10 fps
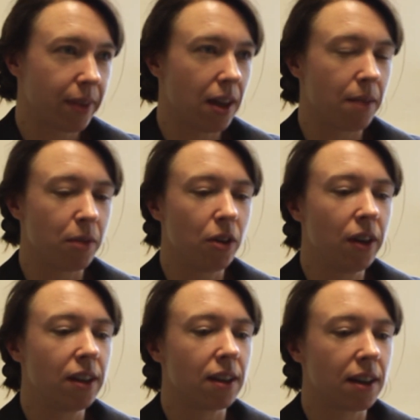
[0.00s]
You
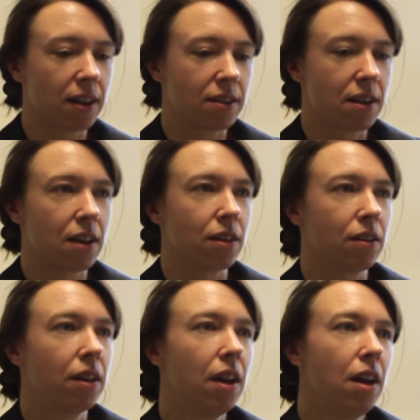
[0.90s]
need an
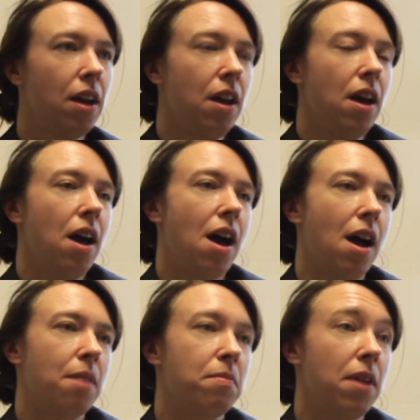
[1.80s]
external,
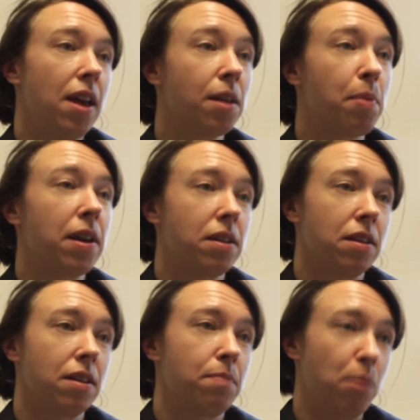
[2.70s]

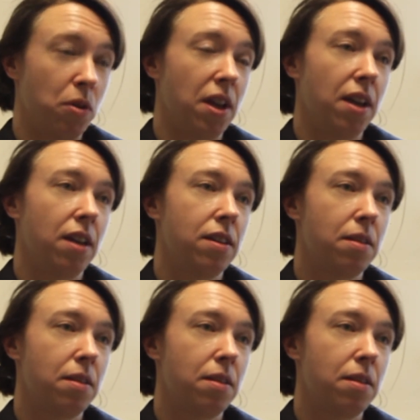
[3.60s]
independent body